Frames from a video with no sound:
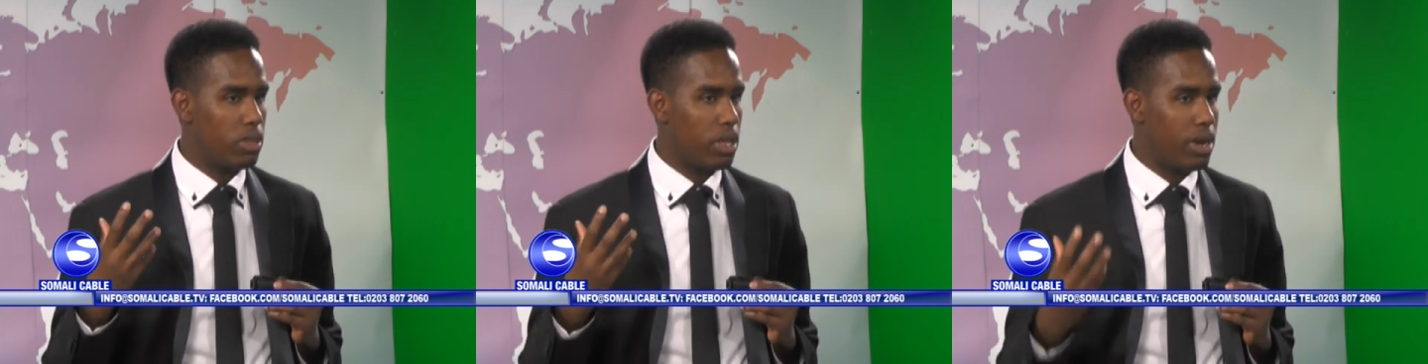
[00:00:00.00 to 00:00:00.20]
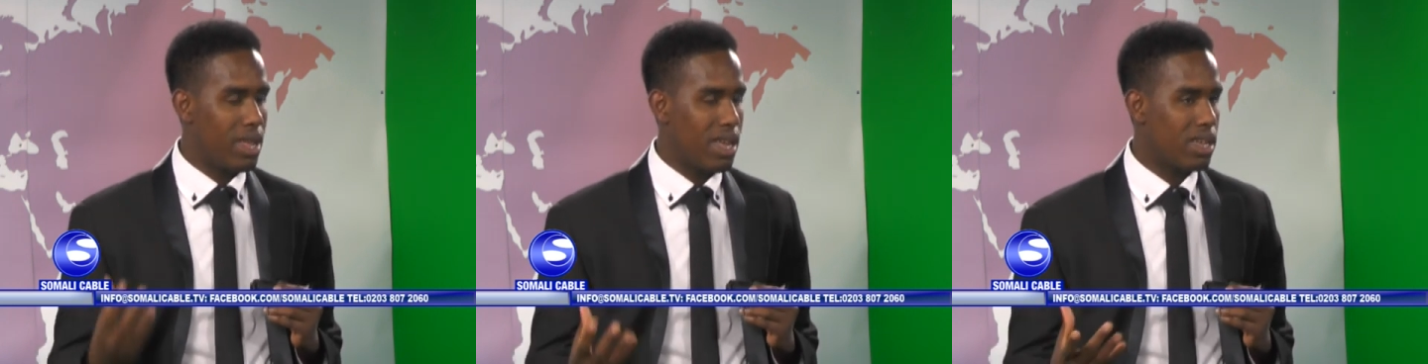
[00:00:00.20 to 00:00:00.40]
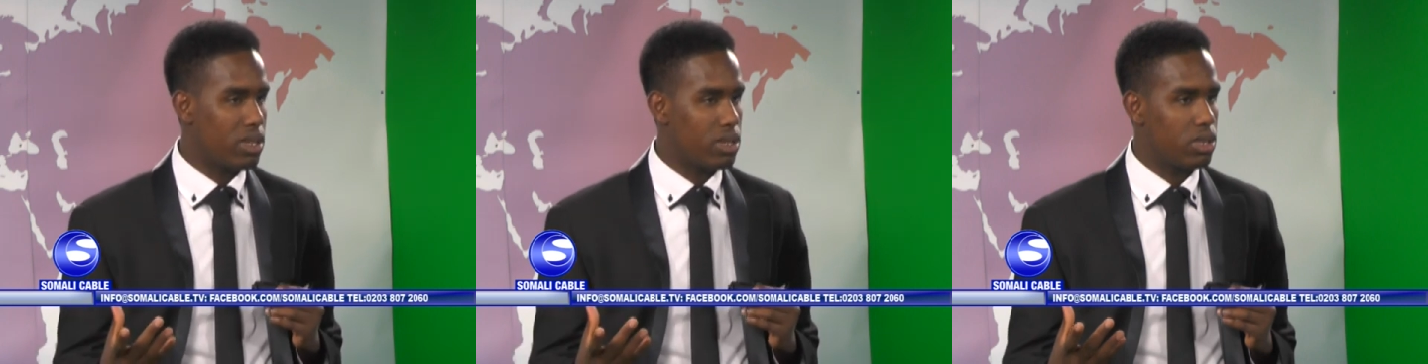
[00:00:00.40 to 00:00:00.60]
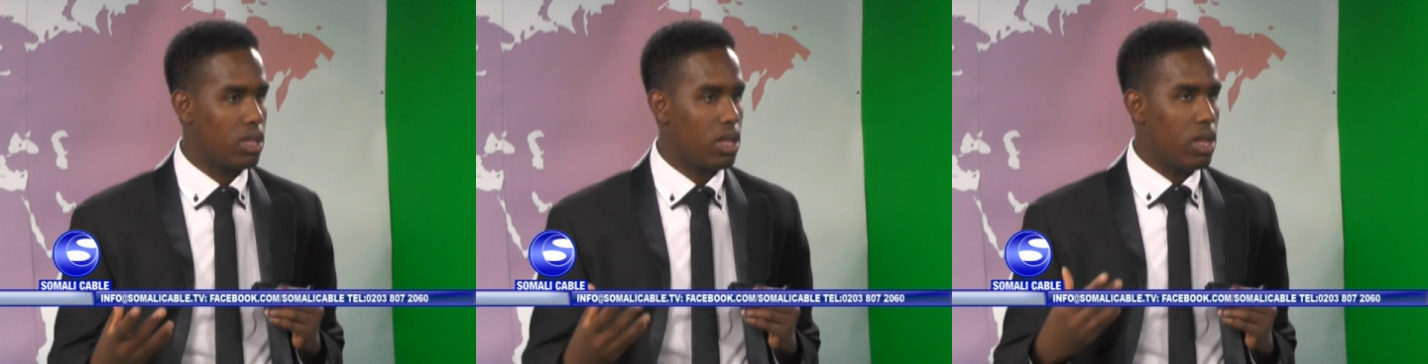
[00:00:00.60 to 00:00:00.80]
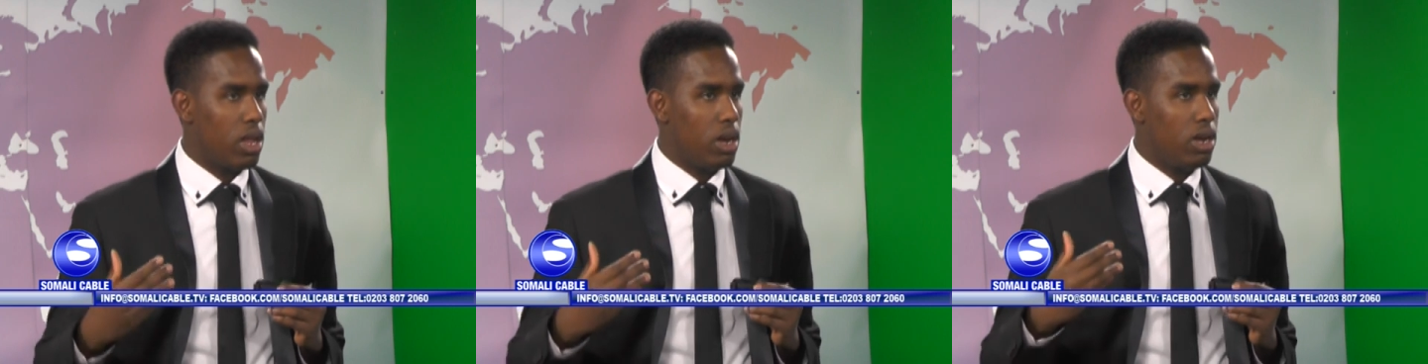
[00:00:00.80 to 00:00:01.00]
the next
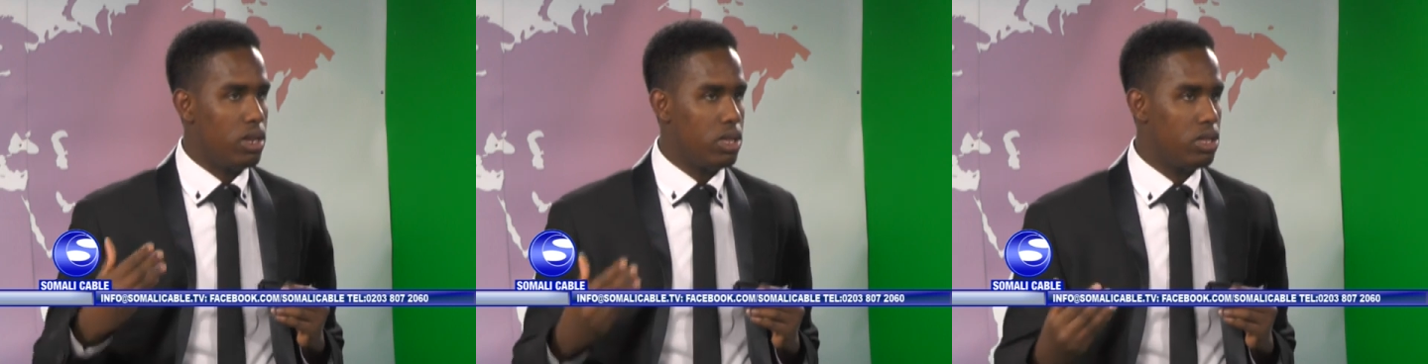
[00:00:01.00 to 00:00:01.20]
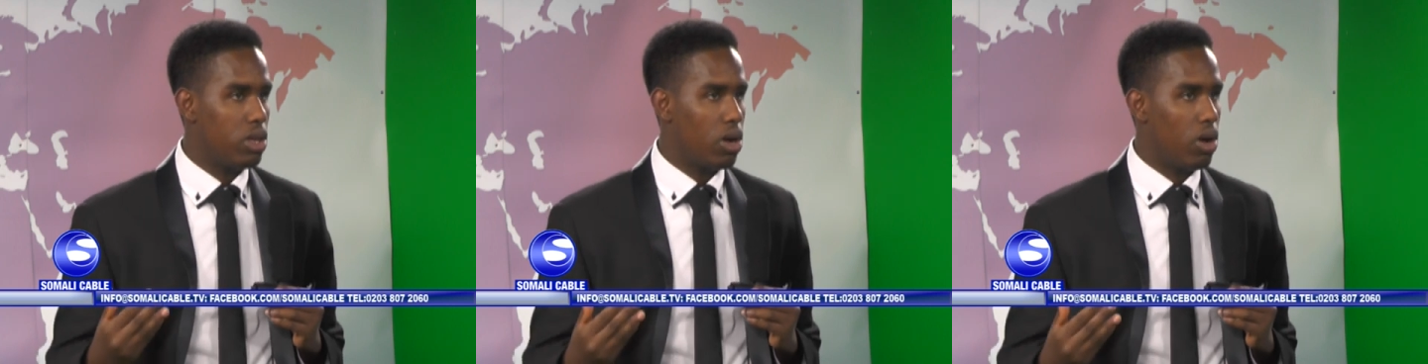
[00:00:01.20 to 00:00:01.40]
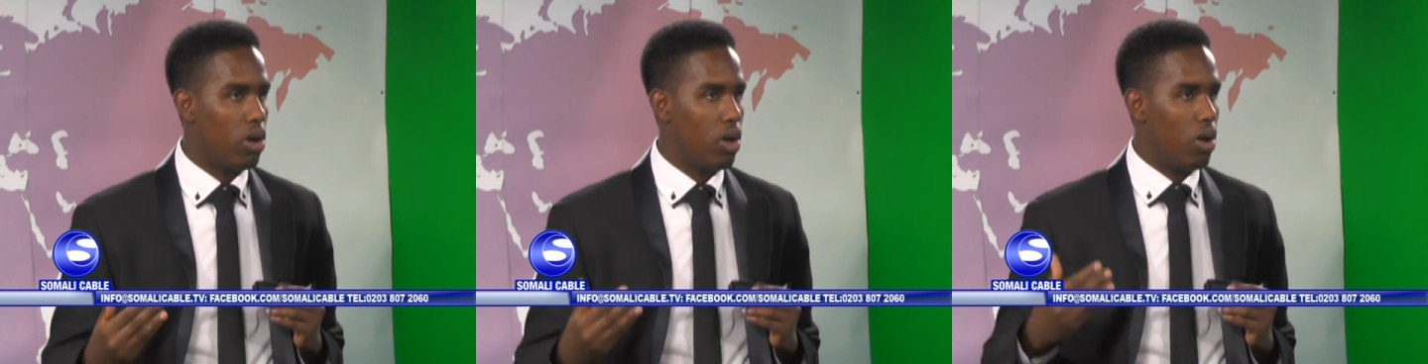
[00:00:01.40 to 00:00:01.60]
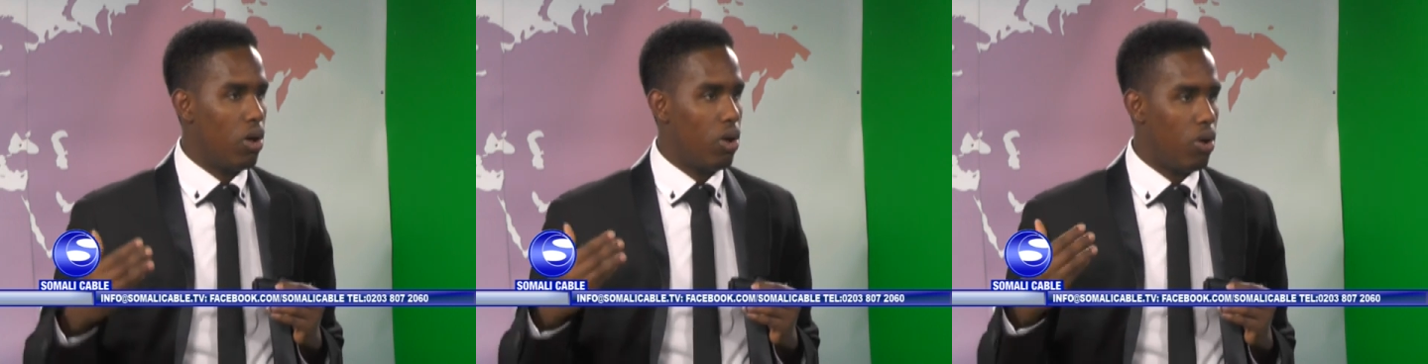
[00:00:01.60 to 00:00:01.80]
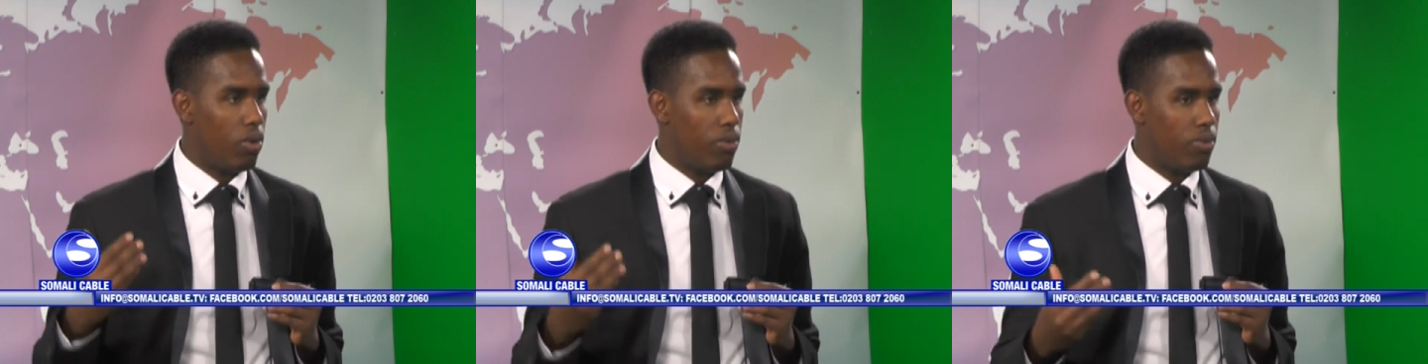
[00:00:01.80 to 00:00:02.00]
leader
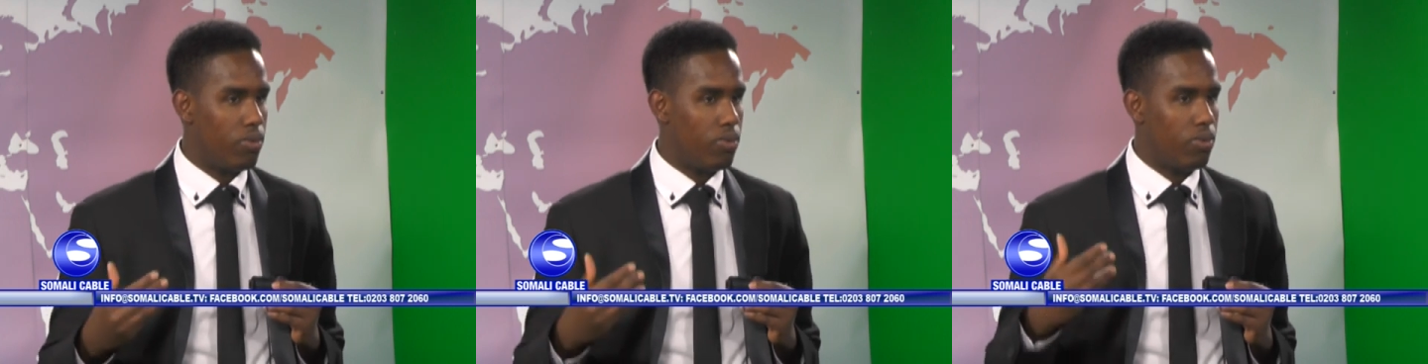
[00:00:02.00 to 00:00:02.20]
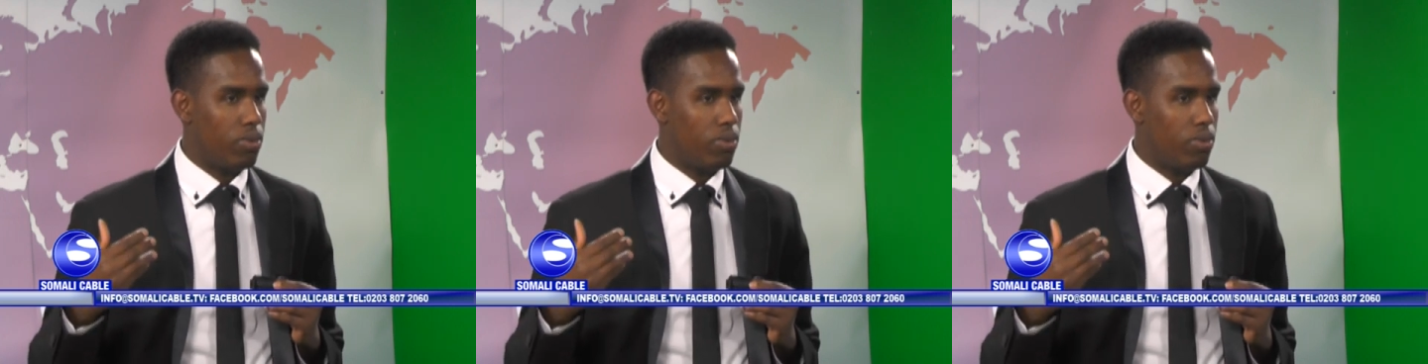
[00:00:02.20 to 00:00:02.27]
of